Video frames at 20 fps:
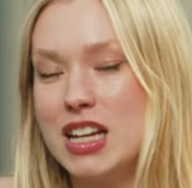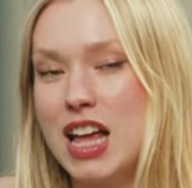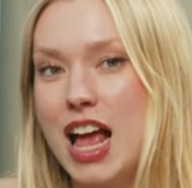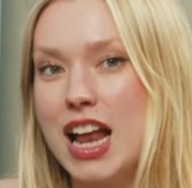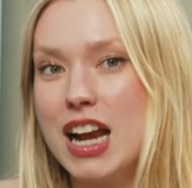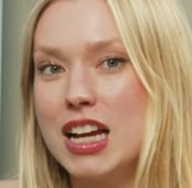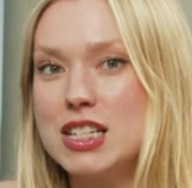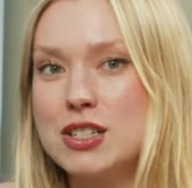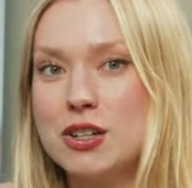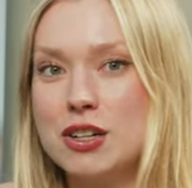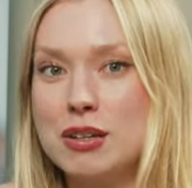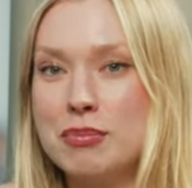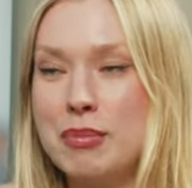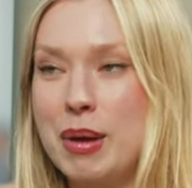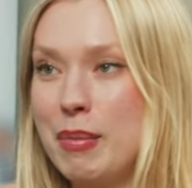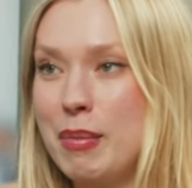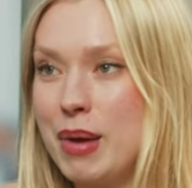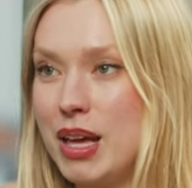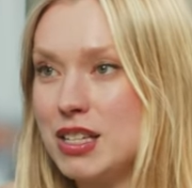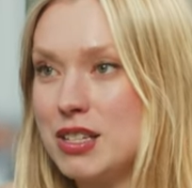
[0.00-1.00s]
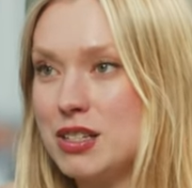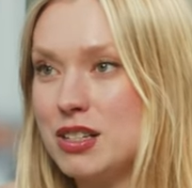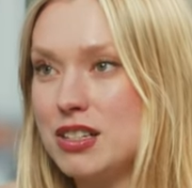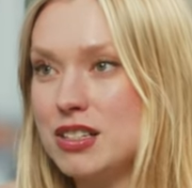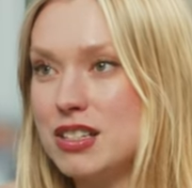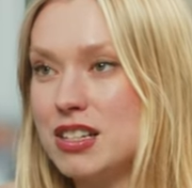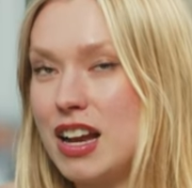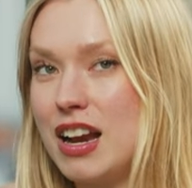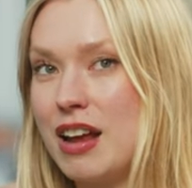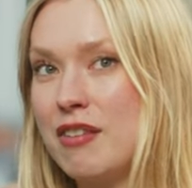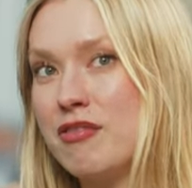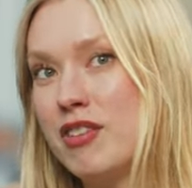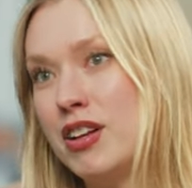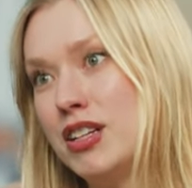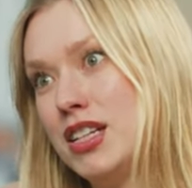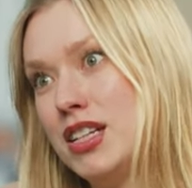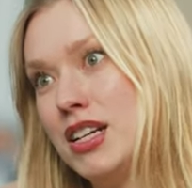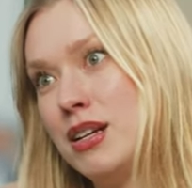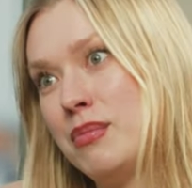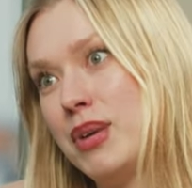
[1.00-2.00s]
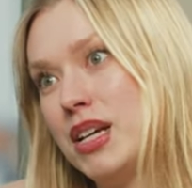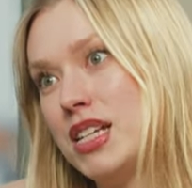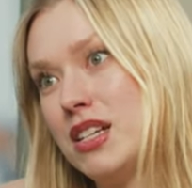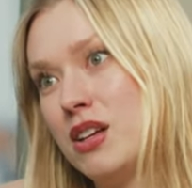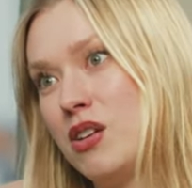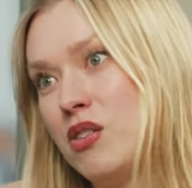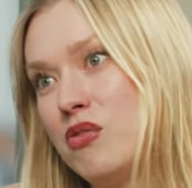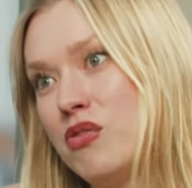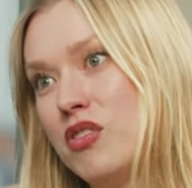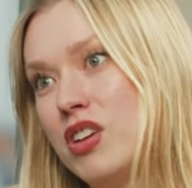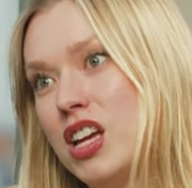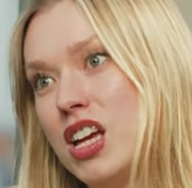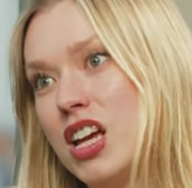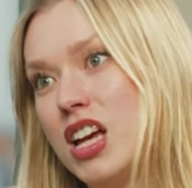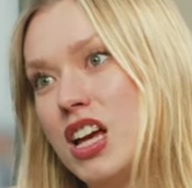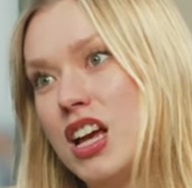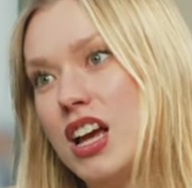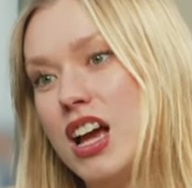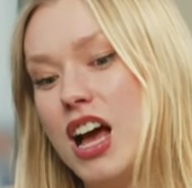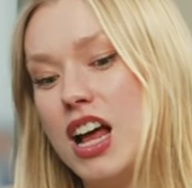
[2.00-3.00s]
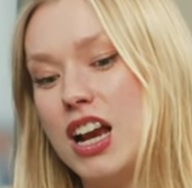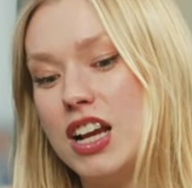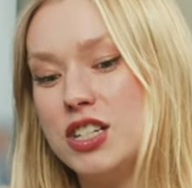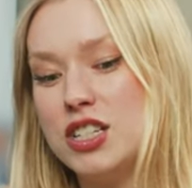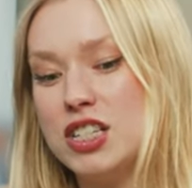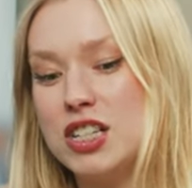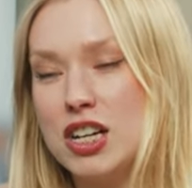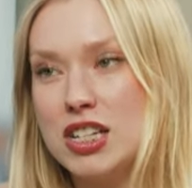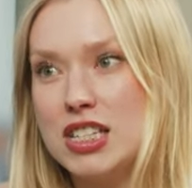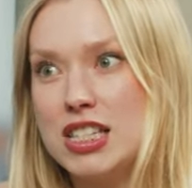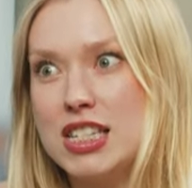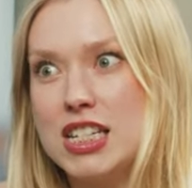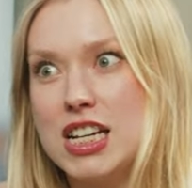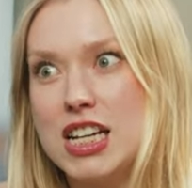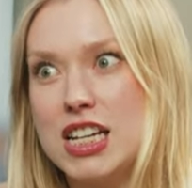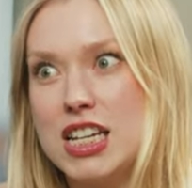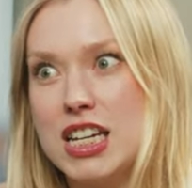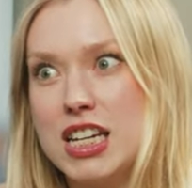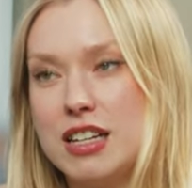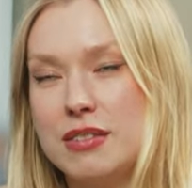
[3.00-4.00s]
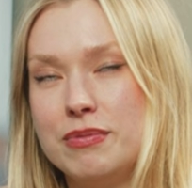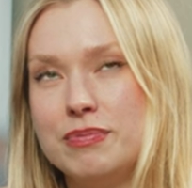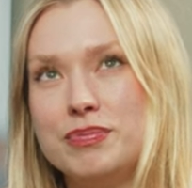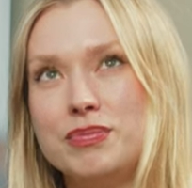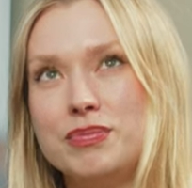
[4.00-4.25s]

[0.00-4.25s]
And I started my master's and I funded it myself. Wow. And I just got stuck in